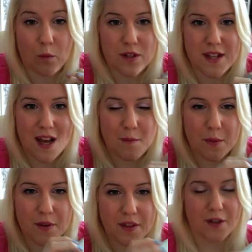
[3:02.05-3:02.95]
was happy
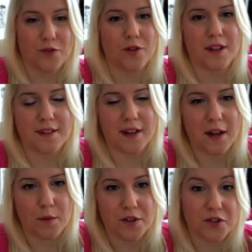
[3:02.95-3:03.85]
with it. I was really excited. I
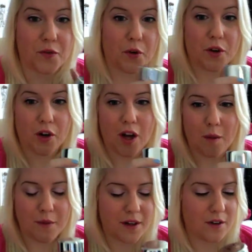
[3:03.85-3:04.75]
went to
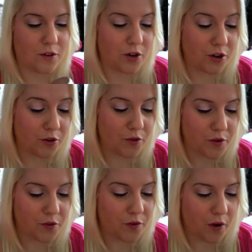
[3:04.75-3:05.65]
Sephora.com, did a good
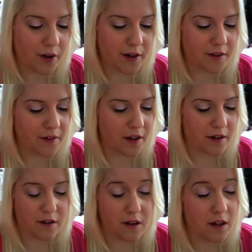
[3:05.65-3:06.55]
review for it, and
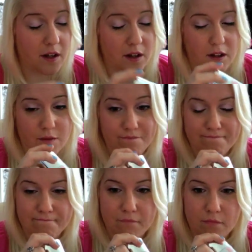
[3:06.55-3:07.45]
then
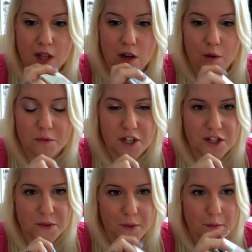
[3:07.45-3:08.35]
now I'm
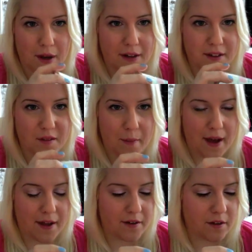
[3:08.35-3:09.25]
changing my mind. It's
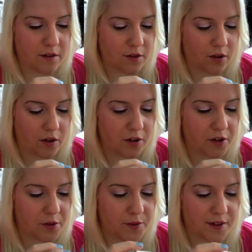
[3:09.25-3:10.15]
bad the longer
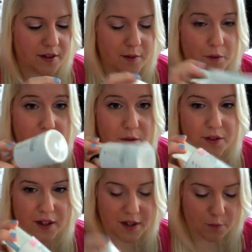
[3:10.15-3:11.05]
you use it. I'm not
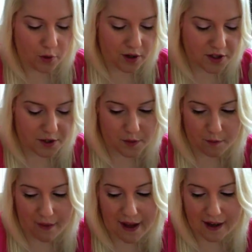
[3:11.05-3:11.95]
using it anymore. I actually
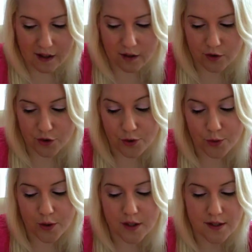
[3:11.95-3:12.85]
went back
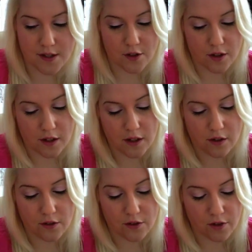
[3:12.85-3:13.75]
to Secret
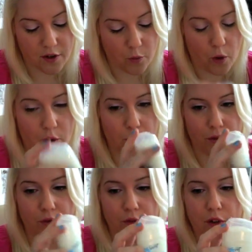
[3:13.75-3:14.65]
Clinical Strength
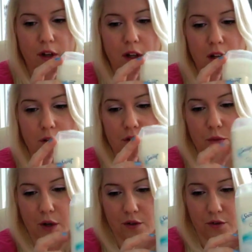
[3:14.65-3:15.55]
Waterproof, which is
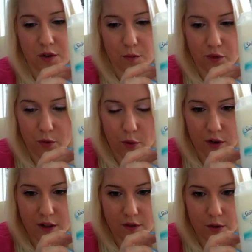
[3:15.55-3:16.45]
what I was using
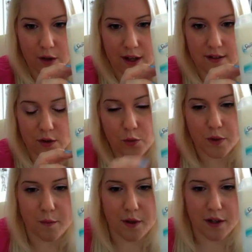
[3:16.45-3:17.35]
before, even though it has
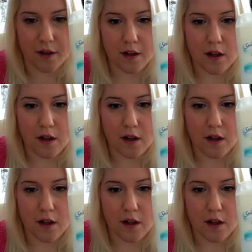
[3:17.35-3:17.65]
aluminum in it,